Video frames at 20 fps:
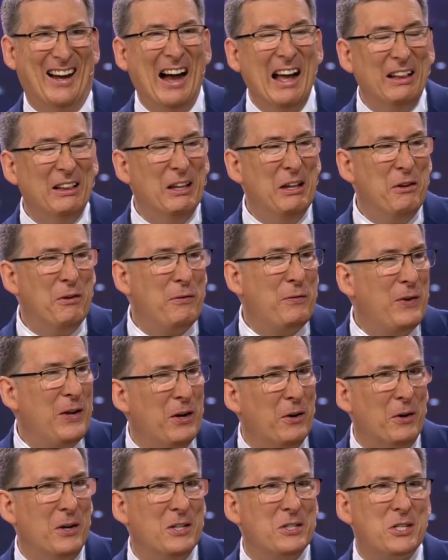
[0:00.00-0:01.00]
I live
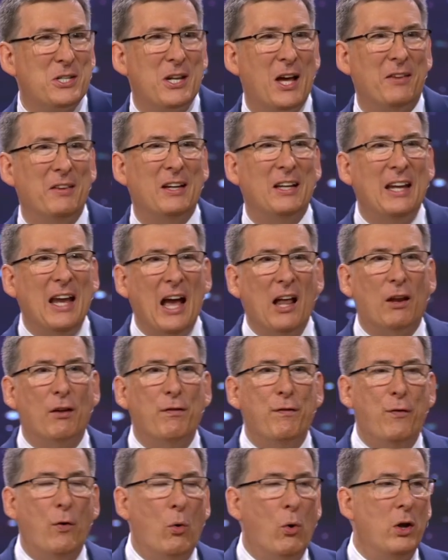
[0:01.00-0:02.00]
here in Southern
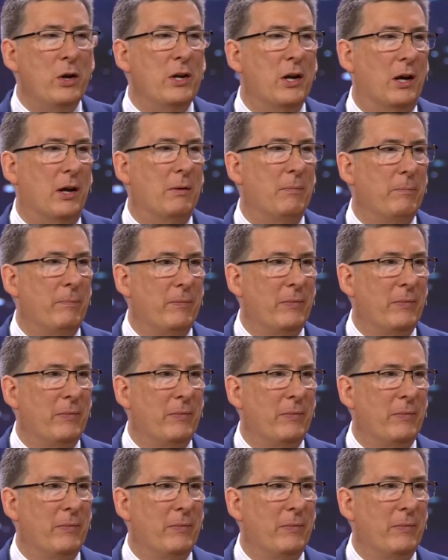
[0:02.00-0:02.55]
California,